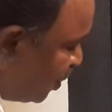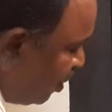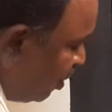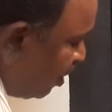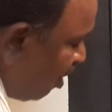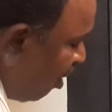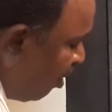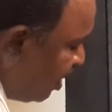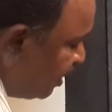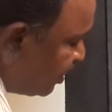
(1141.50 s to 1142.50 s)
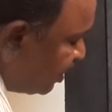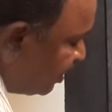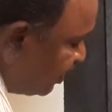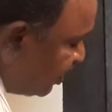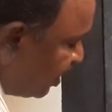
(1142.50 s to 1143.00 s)
on RS
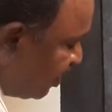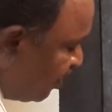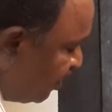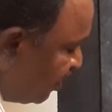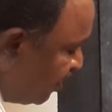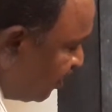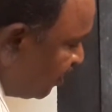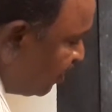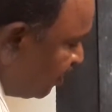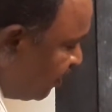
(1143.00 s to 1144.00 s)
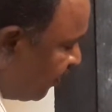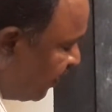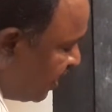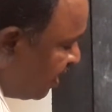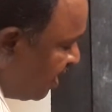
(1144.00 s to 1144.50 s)
is equal to
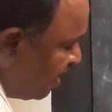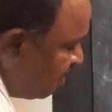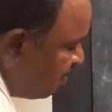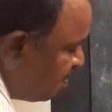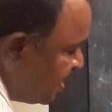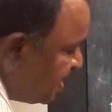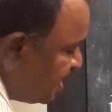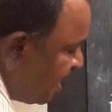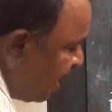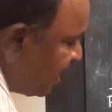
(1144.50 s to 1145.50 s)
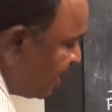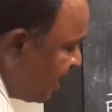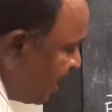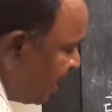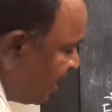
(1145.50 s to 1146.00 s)

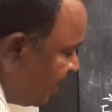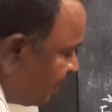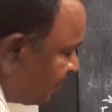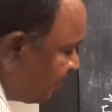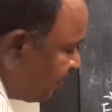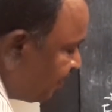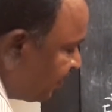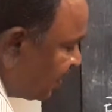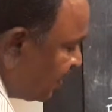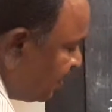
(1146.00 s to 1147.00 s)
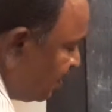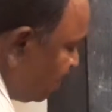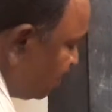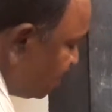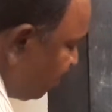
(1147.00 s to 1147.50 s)
BIL.
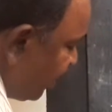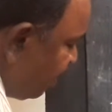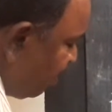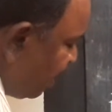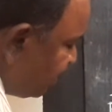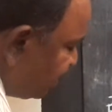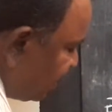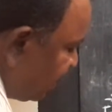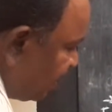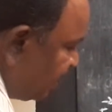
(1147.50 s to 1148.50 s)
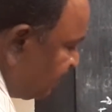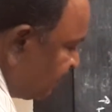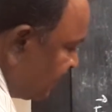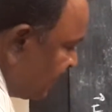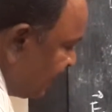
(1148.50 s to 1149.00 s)
So when you consider
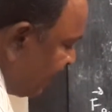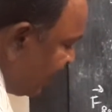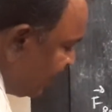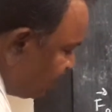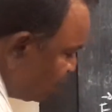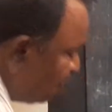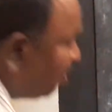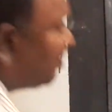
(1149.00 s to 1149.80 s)
the direction of